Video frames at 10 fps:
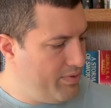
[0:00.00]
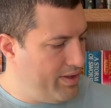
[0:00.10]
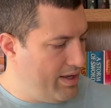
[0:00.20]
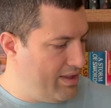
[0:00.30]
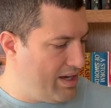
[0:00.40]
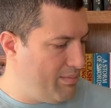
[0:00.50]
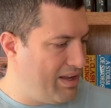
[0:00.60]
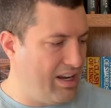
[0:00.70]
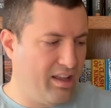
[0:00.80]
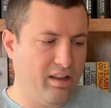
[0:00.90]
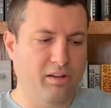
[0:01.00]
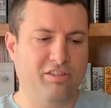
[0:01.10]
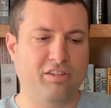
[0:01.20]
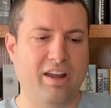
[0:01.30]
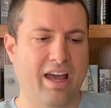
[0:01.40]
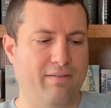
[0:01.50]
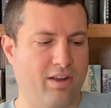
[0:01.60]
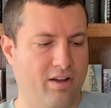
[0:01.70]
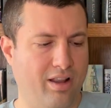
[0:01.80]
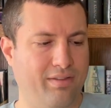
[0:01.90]
And then I'm getting closer to having
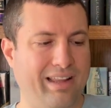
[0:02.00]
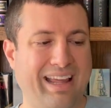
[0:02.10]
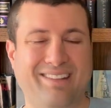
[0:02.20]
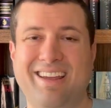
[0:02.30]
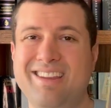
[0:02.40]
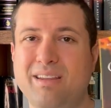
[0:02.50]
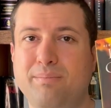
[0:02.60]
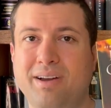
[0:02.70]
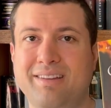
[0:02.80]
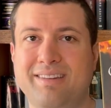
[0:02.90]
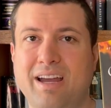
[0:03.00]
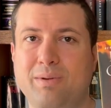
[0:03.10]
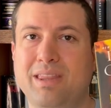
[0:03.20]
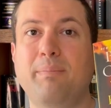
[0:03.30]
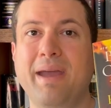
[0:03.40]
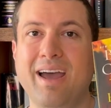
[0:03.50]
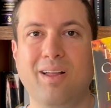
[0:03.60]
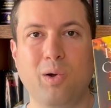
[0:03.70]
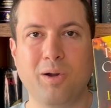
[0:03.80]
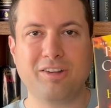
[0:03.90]
all of the Last Kingdom books now with the Pale
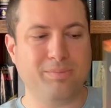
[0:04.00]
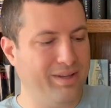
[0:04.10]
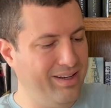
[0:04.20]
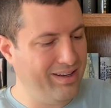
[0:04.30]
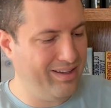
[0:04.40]
Horseman.